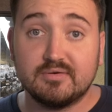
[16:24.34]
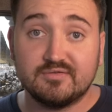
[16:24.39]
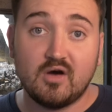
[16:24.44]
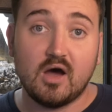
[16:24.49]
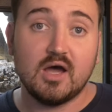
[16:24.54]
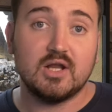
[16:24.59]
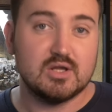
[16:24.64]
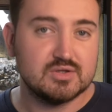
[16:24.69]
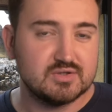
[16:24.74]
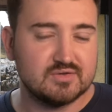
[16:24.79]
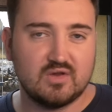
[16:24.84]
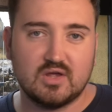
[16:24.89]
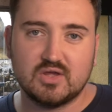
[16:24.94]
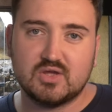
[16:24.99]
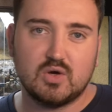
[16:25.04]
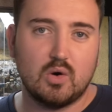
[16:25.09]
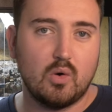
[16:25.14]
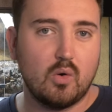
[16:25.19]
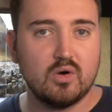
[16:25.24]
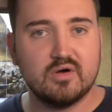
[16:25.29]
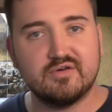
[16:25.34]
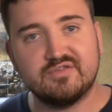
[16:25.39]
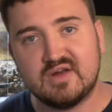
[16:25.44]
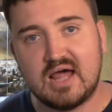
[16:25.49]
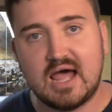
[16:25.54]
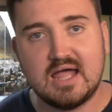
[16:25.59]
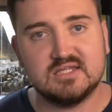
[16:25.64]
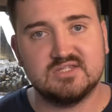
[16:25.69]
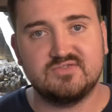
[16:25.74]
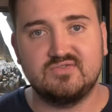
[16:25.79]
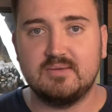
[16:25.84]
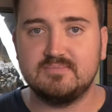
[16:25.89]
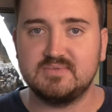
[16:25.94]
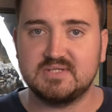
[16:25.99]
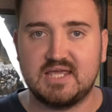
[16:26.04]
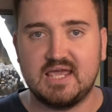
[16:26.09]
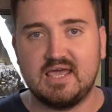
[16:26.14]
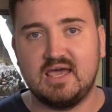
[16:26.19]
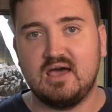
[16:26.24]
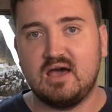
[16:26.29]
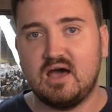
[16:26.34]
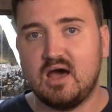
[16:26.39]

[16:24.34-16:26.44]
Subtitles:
provide lots of like cork flats for them to get